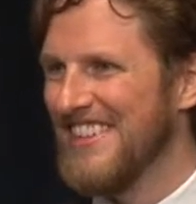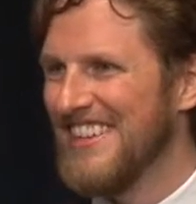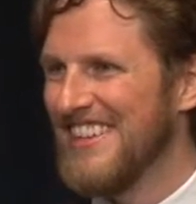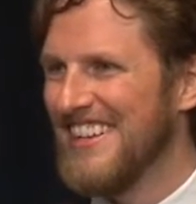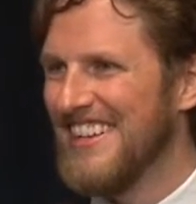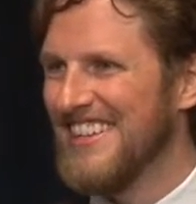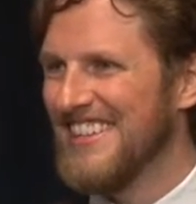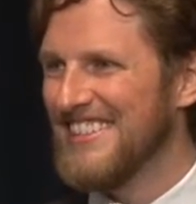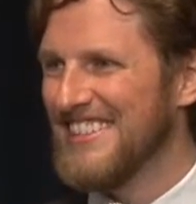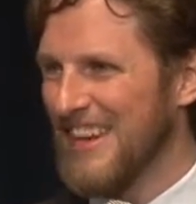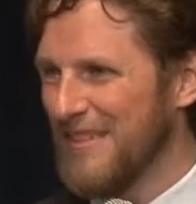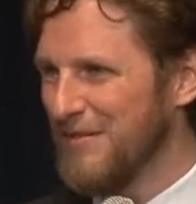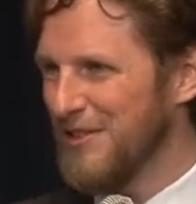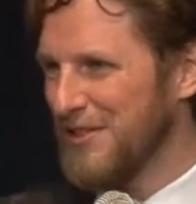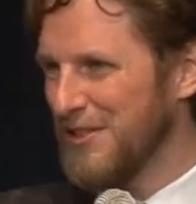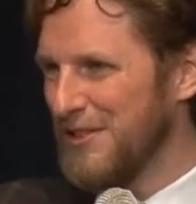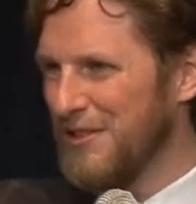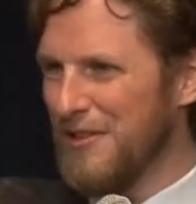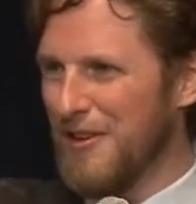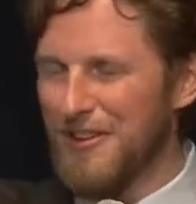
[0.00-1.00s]
It is, I'm
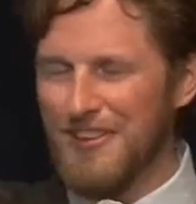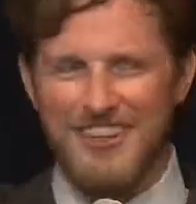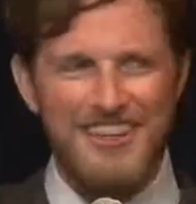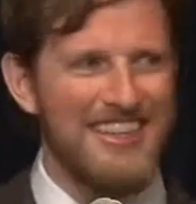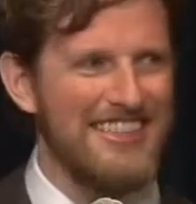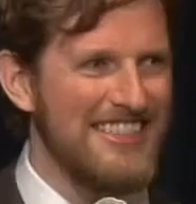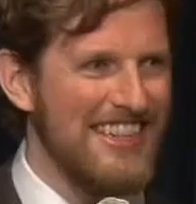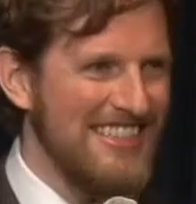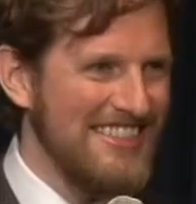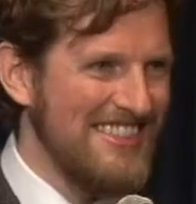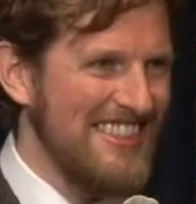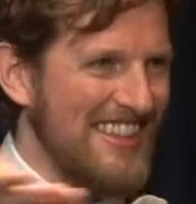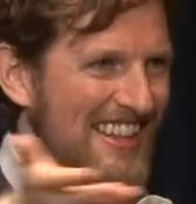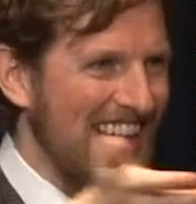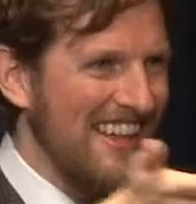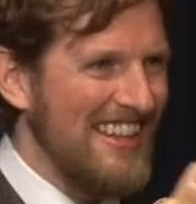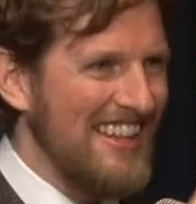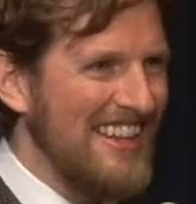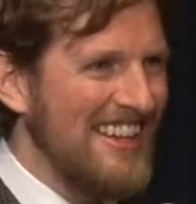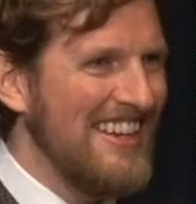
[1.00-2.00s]
sure you all can attest to
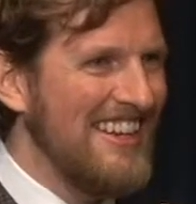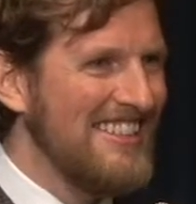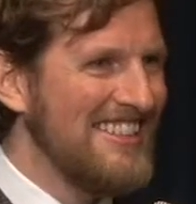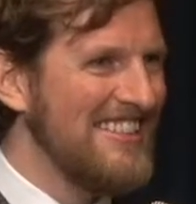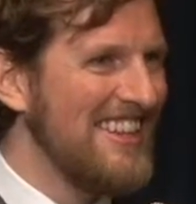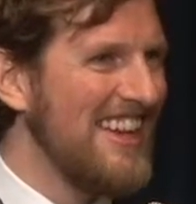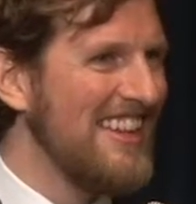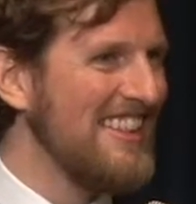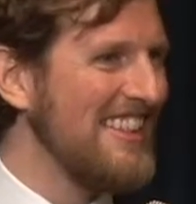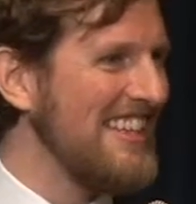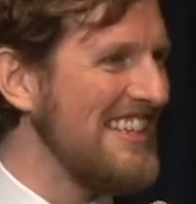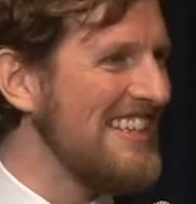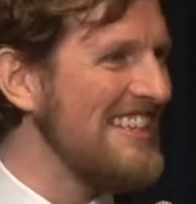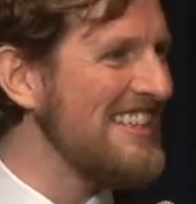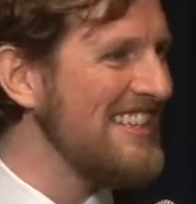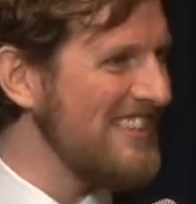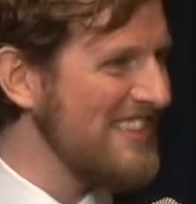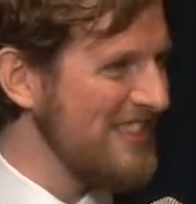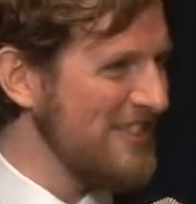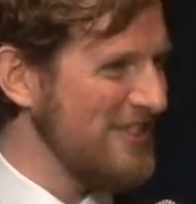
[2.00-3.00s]
that. Like, it's not the
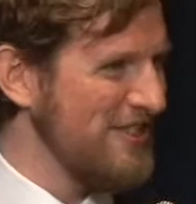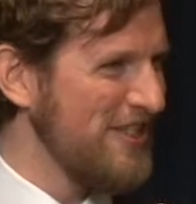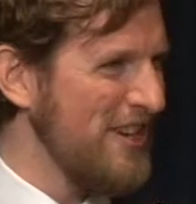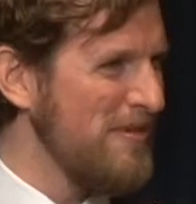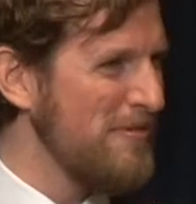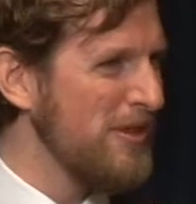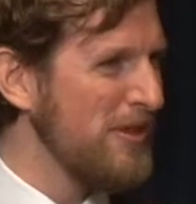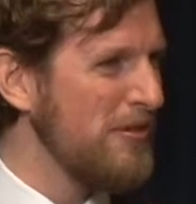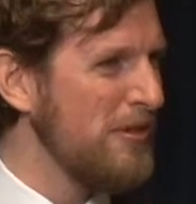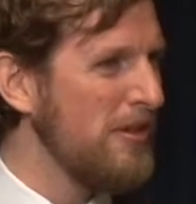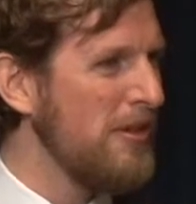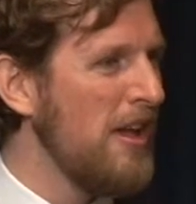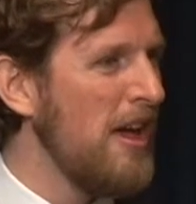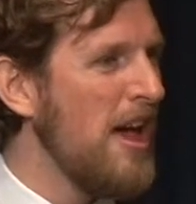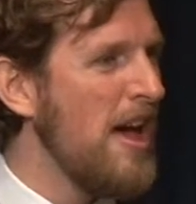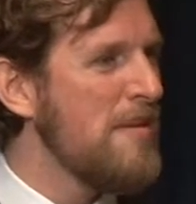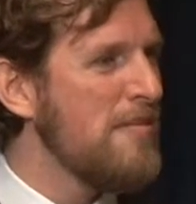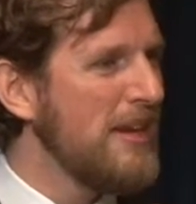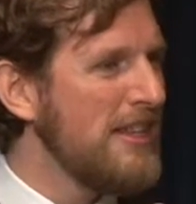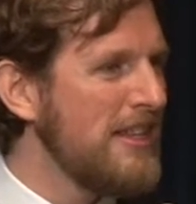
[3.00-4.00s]
easiest job in the world,
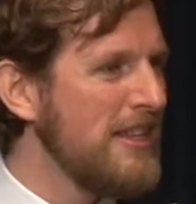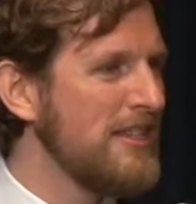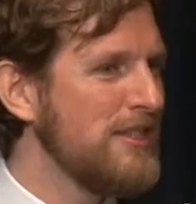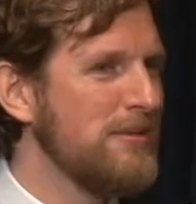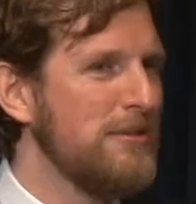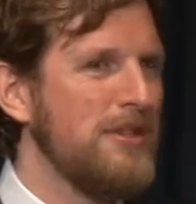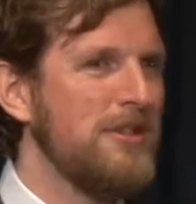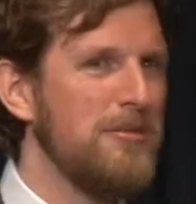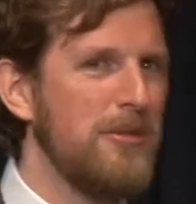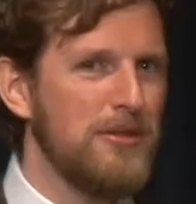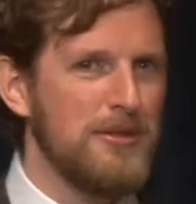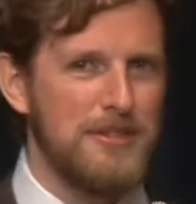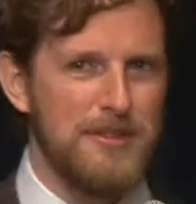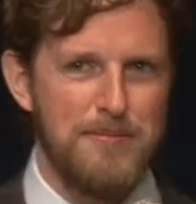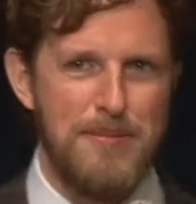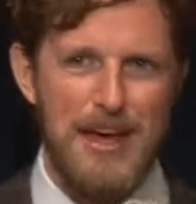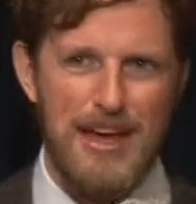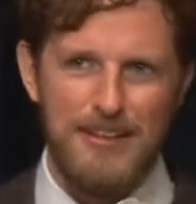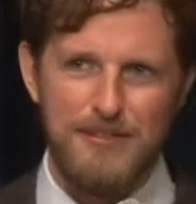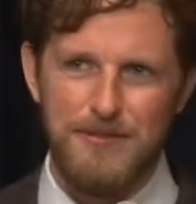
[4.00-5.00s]
but I think it's one of the most
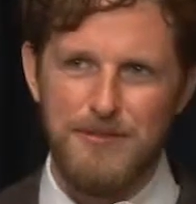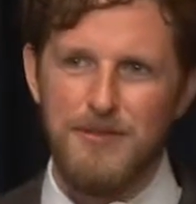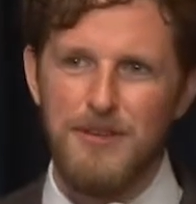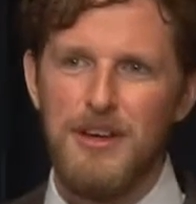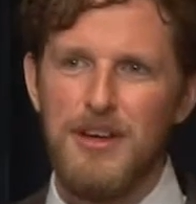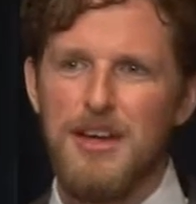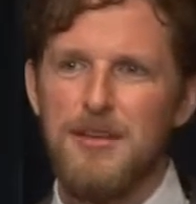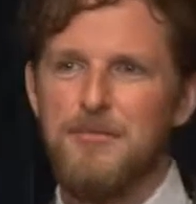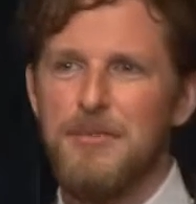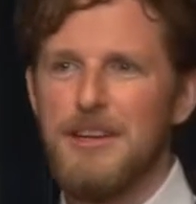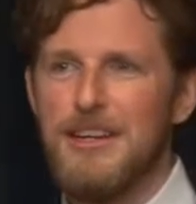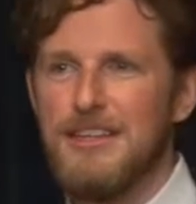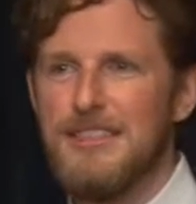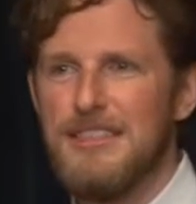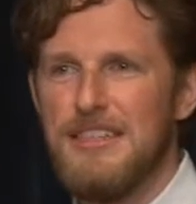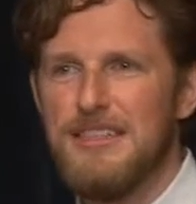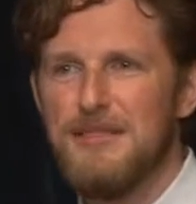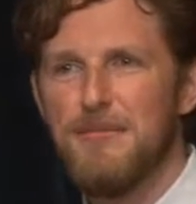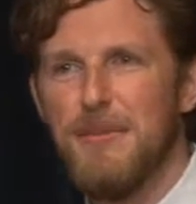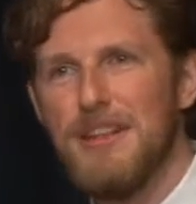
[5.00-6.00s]
impactful, because
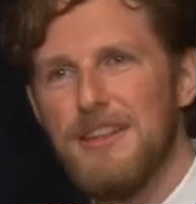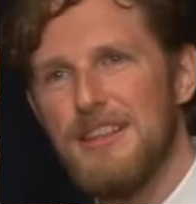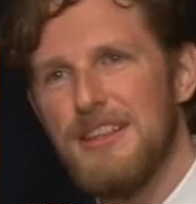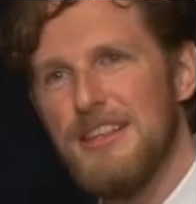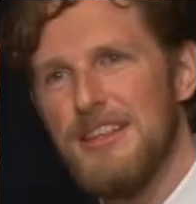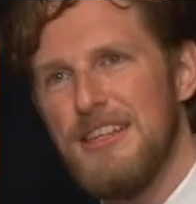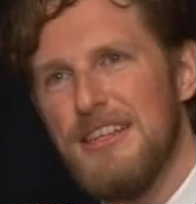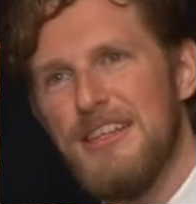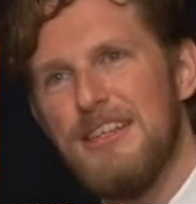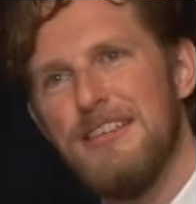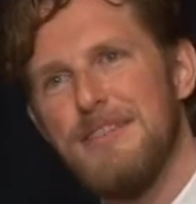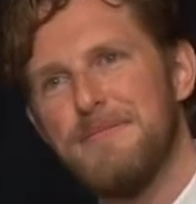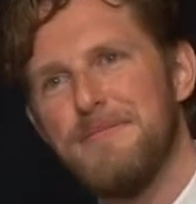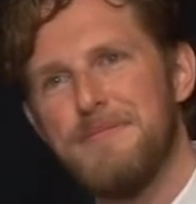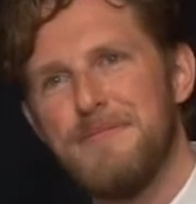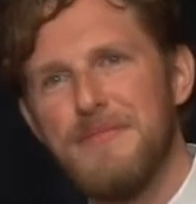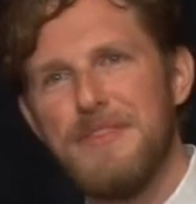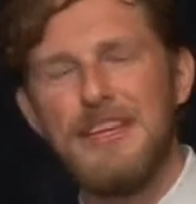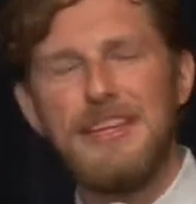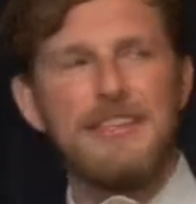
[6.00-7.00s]
these monthly
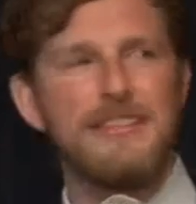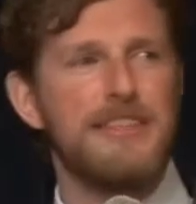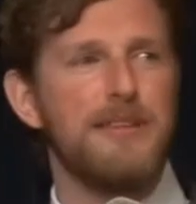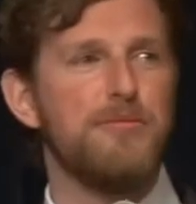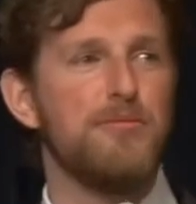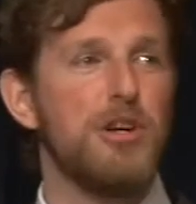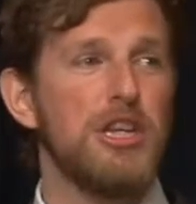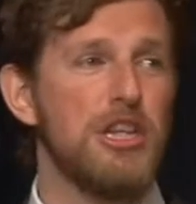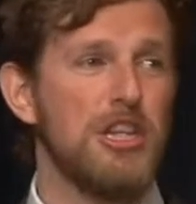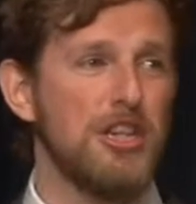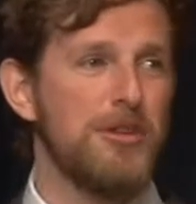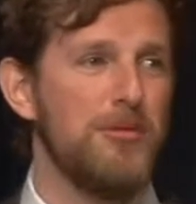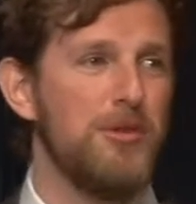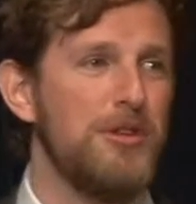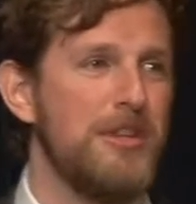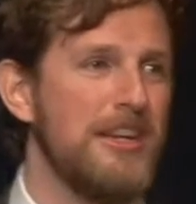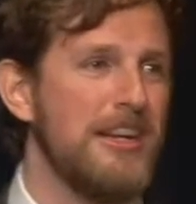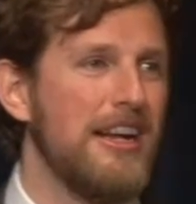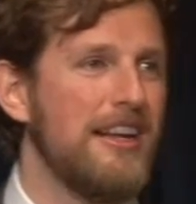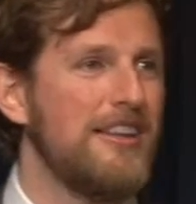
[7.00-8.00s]
things that bring the
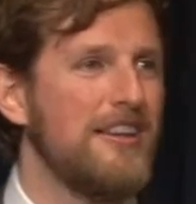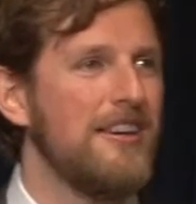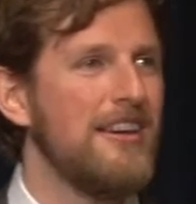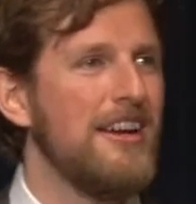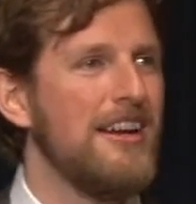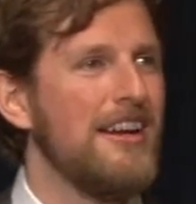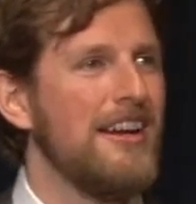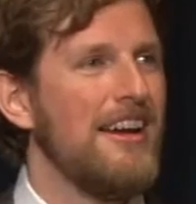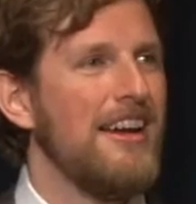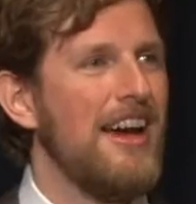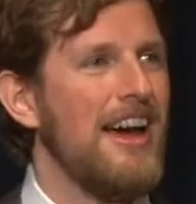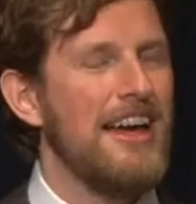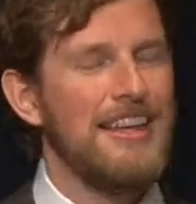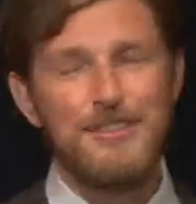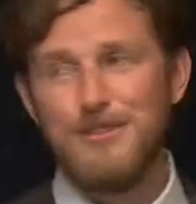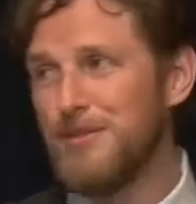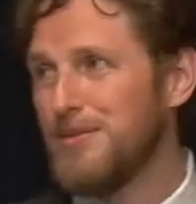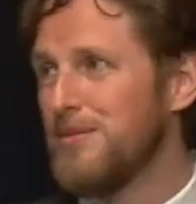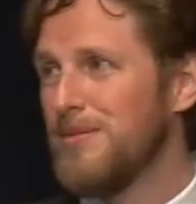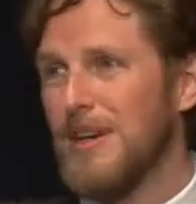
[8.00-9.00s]
community together,
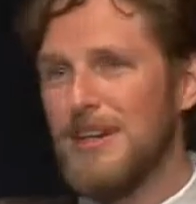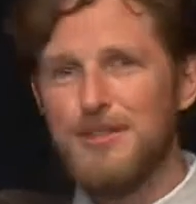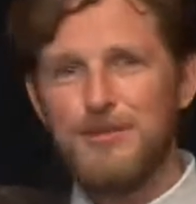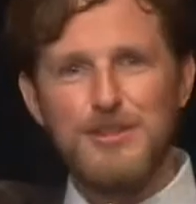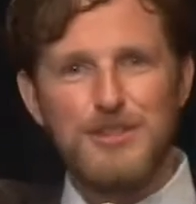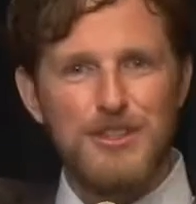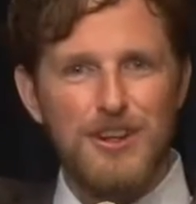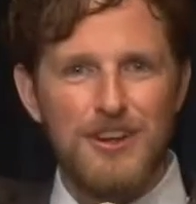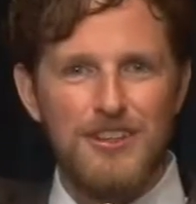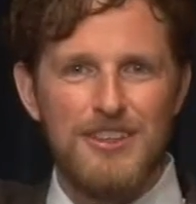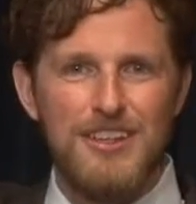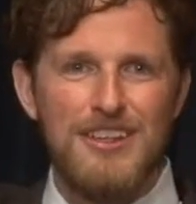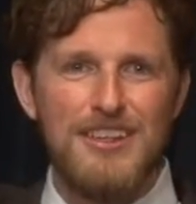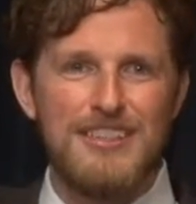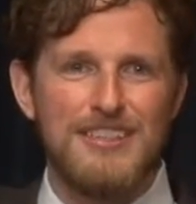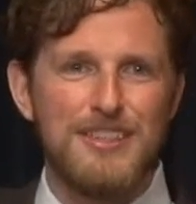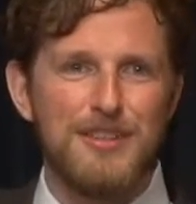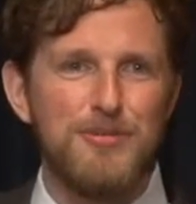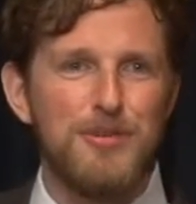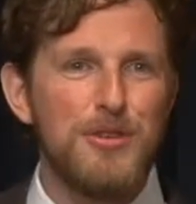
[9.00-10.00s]
as, you, as we saw on the
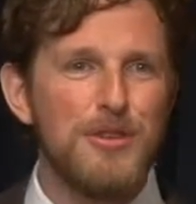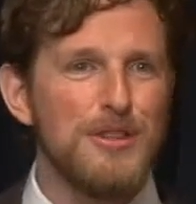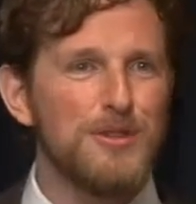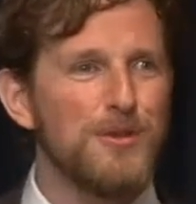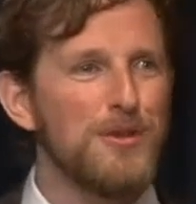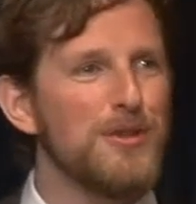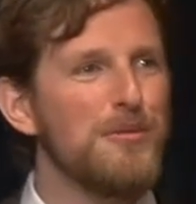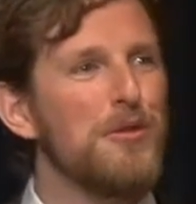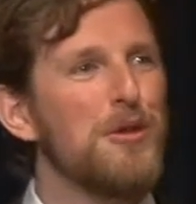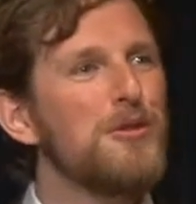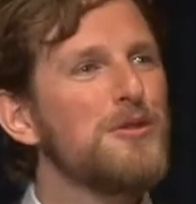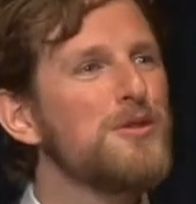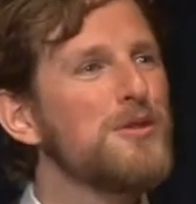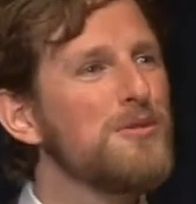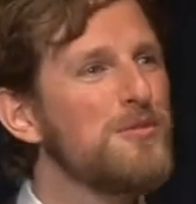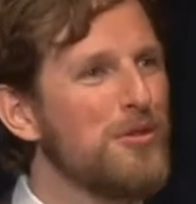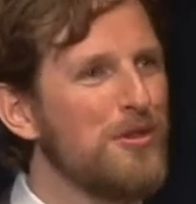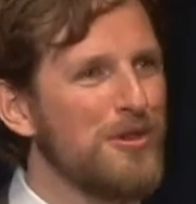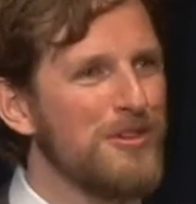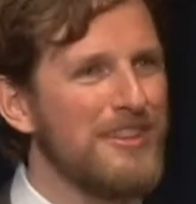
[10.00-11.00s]
list, community is one of the most
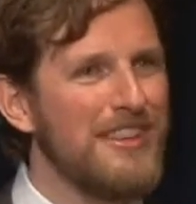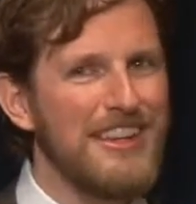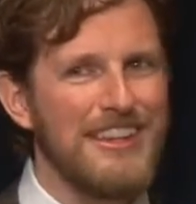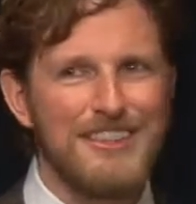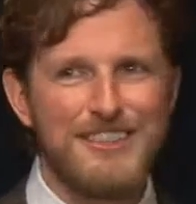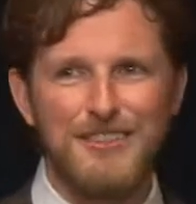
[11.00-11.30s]
important things.